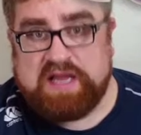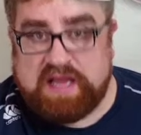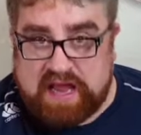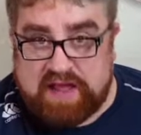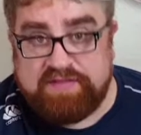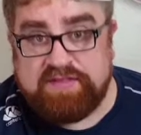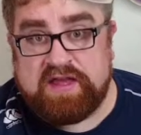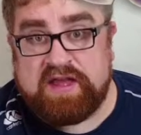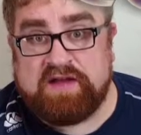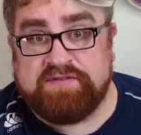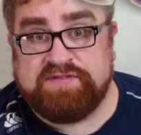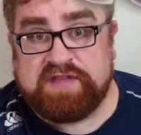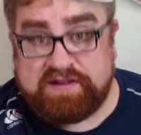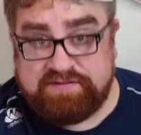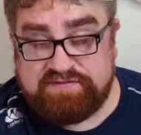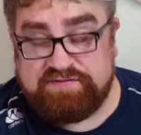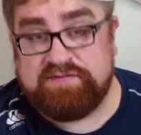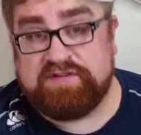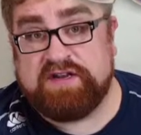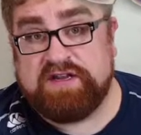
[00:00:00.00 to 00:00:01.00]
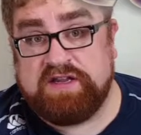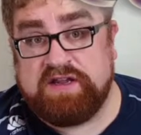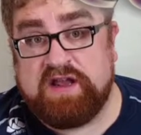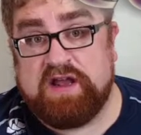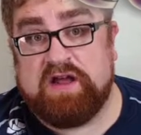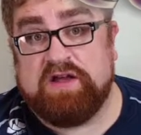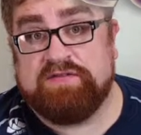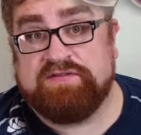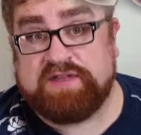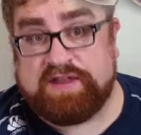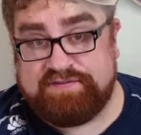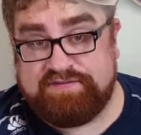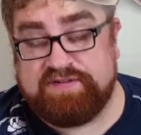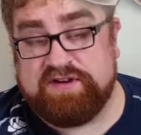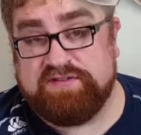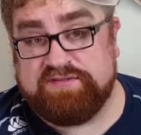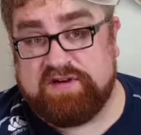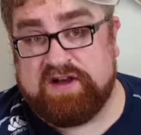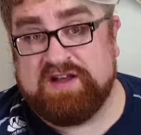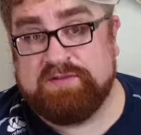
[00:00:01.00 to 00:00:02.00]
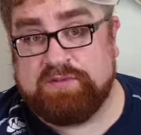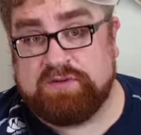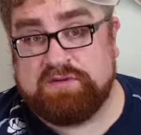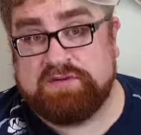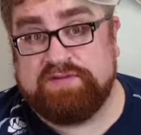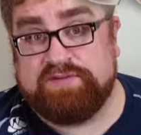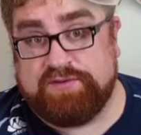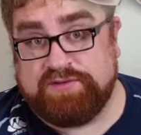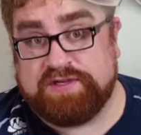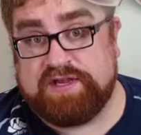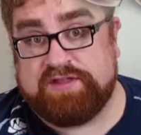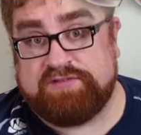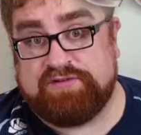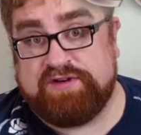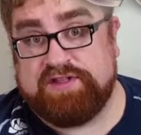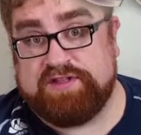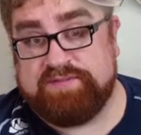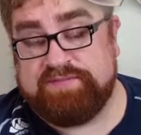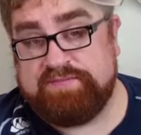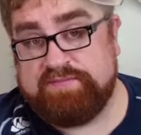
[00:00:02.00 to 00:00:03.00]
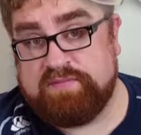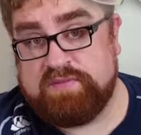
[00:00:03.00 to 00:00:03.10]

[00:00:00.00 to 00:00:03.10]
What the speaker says: and they are definitely viable if you take 3 of them.